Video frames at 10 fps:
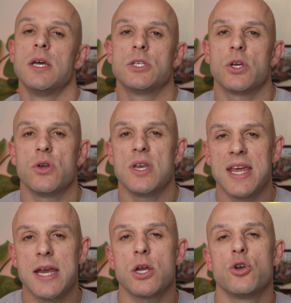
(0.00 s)
So you
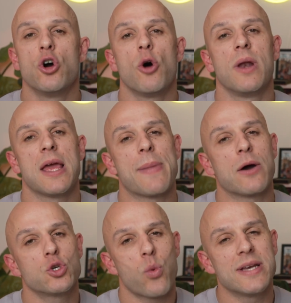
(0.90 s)
need normally
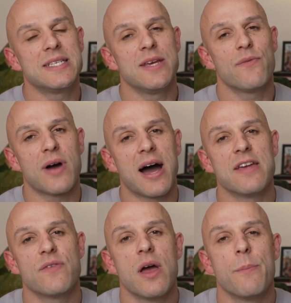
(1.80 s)
about
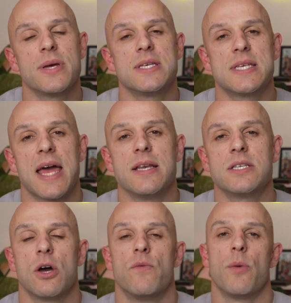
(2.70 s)
25%
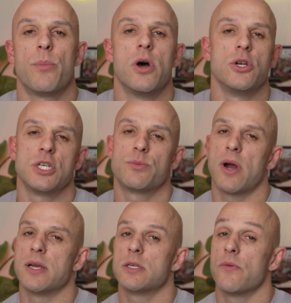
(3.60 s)
of the purchase
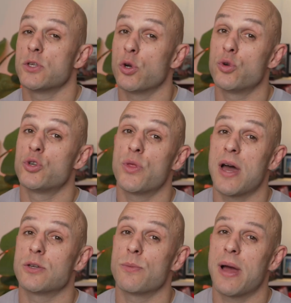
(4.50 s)
price. So if it's
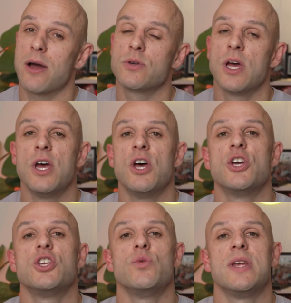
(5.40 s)
£100,000,
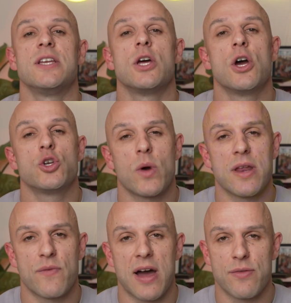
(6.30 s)
you need
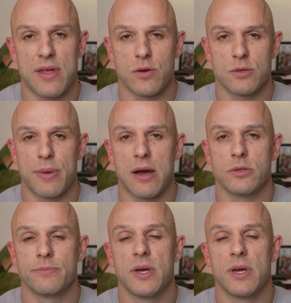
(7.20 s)
£25,000.